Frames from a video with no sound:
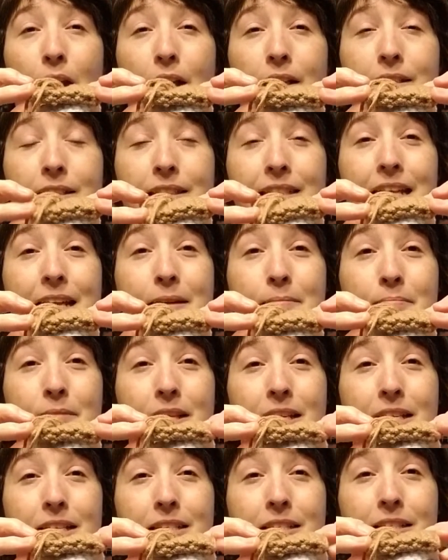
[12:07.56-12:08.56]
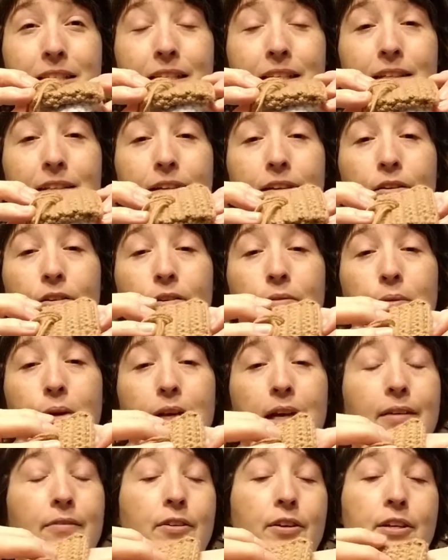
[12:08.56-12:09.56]
steam these or
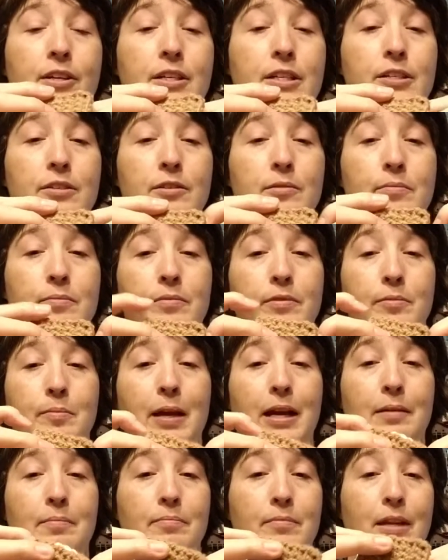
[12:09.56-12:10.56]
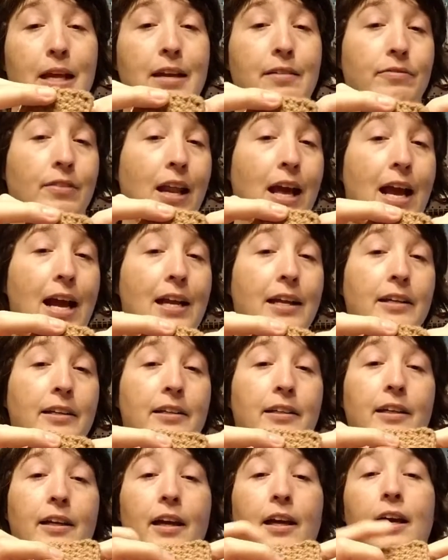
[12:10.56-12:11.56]
whatever you do to, to make them lay flat.
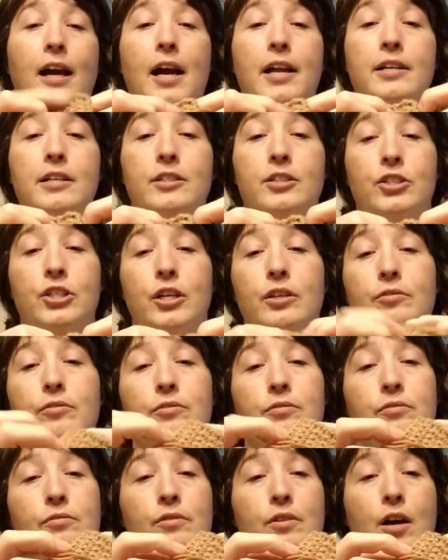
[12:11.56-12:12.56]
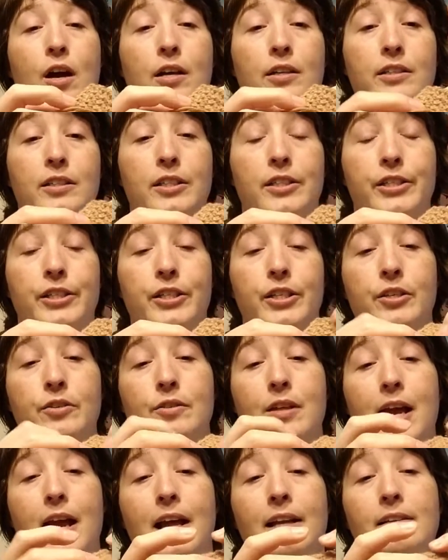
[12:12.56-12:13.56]
Uh, I just chose not to do
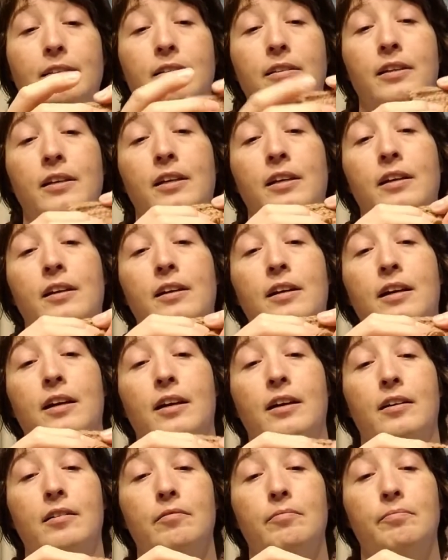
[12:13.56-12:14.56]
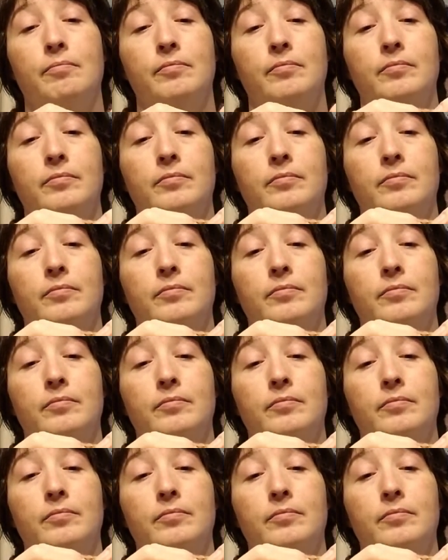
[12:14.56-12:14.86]
that. Um,